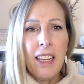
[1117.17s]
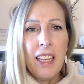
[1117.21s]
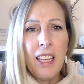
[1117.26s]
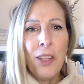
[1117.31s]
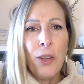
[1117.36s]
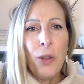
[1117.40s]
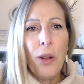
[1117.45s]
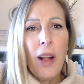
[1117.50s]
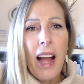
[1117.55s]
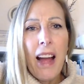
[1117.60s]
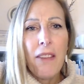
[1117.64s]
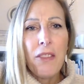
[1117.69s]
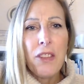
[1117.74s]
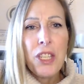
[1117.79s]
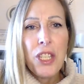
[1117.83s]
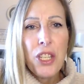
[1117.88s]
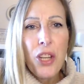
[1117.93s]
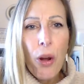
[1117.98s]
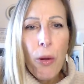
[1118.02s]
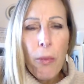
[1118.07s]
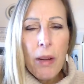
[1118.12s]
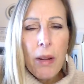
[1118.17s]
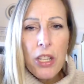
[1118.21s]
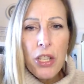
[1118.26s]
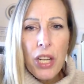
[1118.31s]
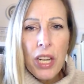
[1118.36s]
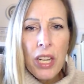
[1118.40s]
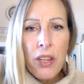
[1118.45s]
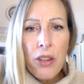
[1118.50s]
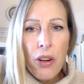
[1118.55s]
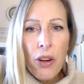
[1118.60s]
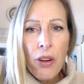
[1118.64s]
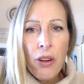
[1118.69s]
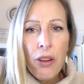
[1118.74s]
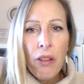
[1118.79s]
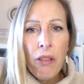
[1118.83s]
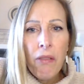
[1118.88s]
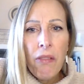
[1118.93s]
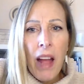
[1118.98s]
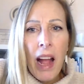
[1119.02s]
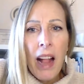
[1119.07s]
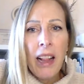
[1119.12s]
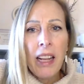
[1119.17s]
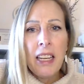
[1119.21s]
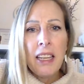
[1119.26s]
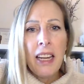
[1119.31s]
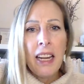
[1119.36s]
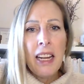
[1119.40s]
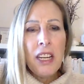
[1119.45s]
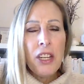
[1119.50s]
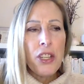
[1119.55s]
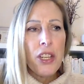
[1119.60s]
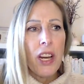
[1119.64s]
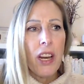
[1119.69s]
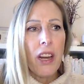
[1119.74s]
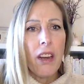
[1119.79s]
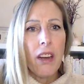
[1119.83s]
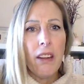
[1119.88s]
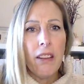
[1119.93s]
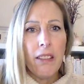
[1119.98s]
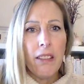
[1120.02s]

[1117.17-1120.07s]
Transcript: you'll have so much internal validation.